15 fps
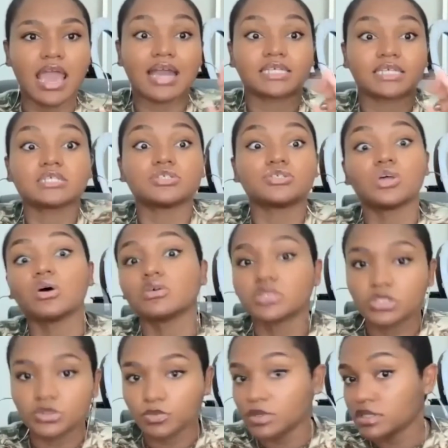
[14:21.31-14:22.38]
as
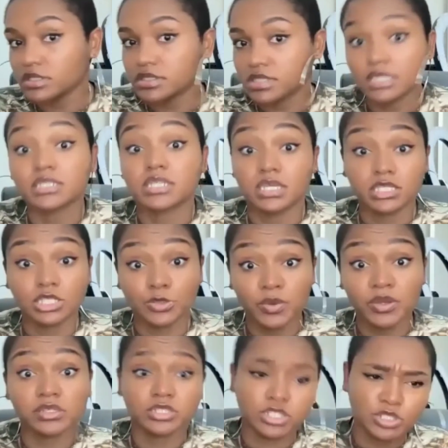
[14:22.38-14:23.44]
adults we tend to
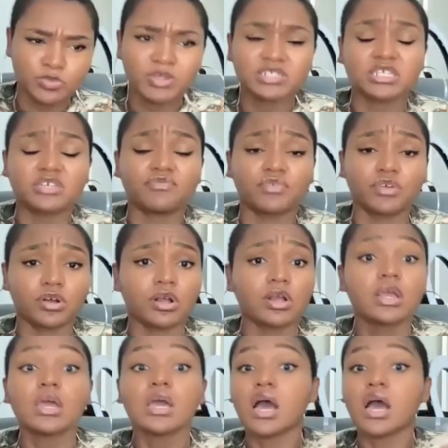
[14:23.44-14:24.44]
experience, especially if you're